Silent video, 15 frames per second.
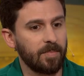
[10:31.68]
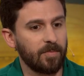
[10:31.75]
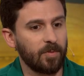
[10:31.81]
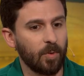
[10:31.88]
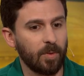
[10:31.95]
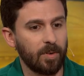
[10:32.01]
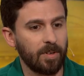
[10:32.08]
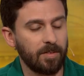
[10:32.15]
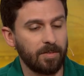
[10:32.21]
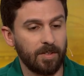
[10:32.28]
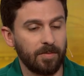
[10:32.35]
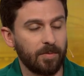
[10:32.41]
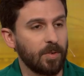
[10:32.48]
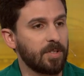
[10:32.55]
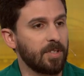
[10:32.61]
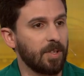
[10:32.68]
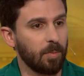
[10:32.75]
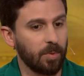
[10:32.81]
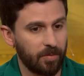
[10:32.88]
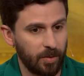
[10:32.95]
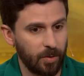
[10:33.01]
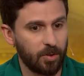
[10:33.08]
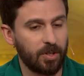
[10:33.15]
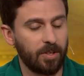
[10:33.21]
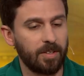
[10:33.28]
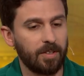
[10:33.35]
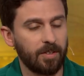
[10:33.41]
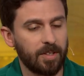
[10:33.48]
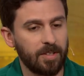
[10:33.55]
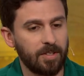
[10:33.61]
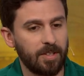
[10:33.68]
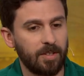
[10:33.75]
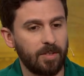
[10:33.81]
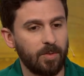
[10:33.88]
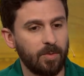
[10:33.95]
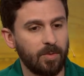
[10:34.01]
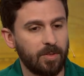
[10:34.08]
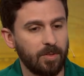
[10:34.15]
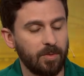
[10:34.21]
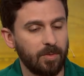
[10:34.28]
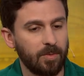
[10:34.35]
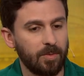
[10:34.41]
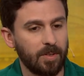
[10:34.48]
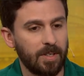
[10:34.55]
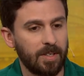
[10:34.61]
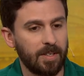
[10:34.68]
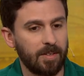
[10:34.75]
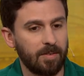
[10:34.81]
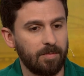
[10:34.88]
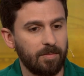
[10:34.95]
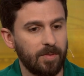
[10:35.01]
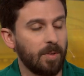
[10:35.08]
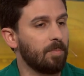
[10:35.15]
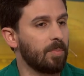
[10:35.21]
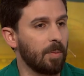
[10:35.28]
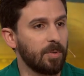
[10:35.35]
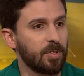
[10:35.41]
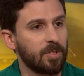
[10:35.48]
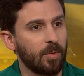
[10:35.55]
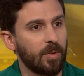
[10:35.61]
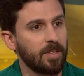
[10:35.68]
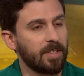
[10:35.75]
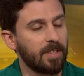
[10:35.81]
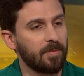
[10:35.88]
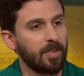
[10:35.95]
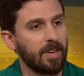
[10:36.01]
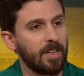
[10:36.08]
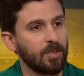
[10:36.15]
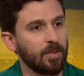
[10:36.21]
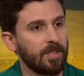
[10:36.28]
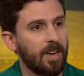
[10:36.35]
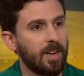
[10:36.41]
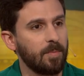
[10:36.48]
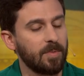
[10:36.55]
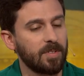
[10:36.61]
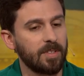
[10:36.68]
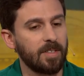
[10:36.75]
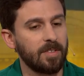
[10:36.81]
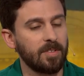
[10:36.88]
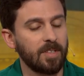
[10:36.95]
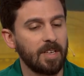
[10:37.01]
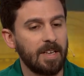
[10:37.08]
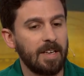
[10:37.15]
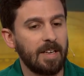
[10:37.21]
for the foreseeable future, and I'll continue to you know, publish stories at the Financial Times and